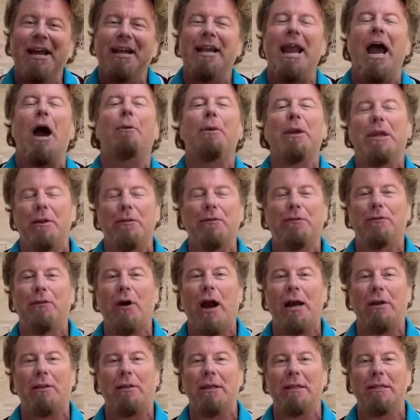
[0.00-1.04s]
Now we can
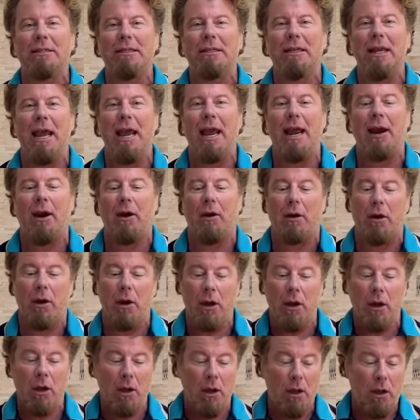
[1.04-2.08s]
fry things in air.
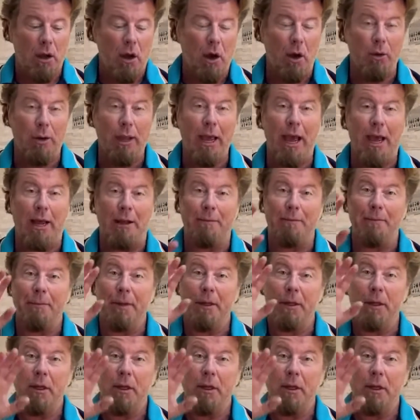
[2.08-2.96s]
Okay,